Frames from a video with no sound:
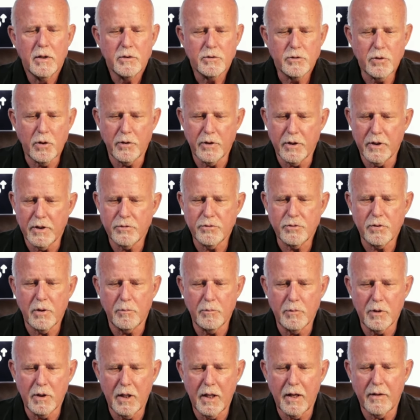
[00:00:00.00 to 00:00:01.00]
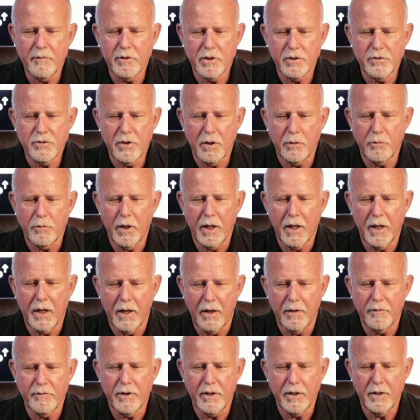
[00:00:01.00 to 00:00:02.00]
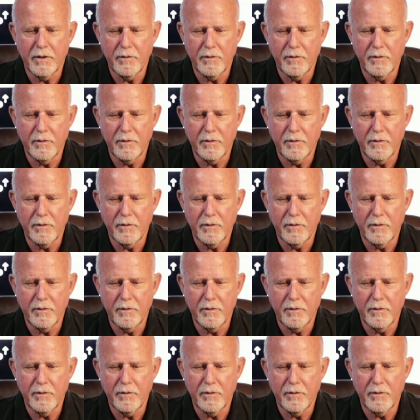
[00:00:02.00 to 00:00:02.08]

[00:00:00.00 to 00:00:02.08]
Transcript: So there is some leverage that we have and